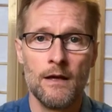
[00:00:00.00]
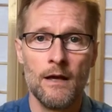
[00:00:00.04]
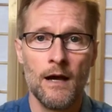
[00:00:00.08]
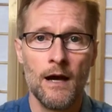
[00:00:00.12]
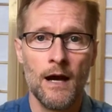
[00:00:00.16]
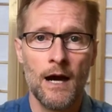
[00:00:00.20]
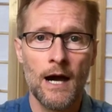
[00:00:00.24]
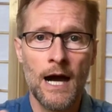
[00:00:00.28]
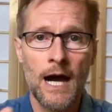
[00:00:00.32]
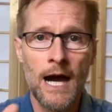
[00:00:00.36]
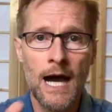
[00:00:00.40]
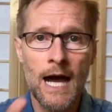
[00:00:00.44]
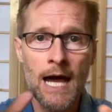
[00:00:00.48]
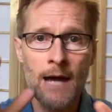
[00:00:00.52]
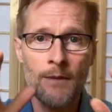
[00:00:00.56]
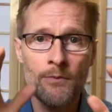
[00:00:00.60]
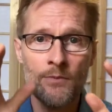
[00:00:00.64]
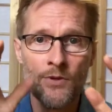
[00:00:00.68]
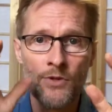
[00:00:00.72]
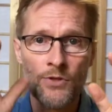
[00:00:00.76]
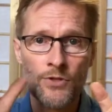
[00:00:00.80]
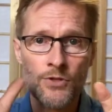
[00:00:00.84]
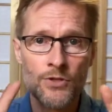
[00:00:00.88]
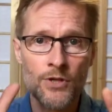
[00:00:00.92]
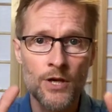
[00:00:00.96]
I'm
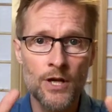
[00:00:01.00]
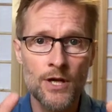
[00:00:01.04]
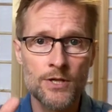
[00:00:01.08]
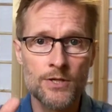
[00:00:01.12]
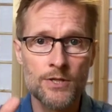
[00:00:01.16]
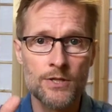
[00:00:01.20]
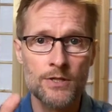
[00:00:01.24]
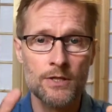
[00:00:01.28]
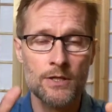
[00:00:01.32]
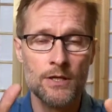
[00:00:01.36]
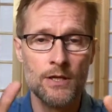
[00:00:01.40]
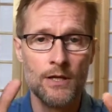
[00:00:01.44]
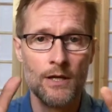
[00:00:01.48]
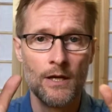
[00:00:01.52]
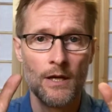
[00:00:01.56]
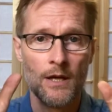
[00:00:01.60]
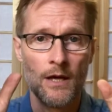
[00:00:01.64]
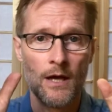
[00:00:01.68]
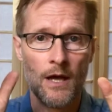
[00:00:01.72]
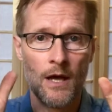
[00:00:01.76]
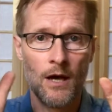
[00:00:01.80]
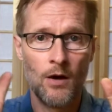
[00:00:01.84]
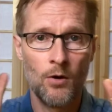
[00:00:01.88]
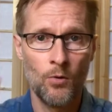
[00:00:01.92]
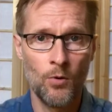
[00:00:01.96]
just
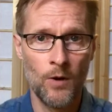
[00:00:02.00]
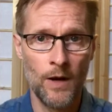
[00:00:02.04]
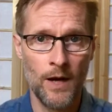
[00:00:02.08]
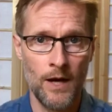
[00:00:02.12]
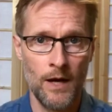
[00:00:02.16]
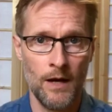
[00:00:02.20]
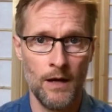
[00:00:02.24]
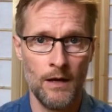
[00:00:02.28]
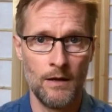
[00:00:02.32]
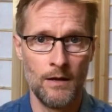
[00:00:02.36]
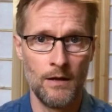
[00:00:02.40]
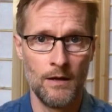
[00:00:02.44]
aware,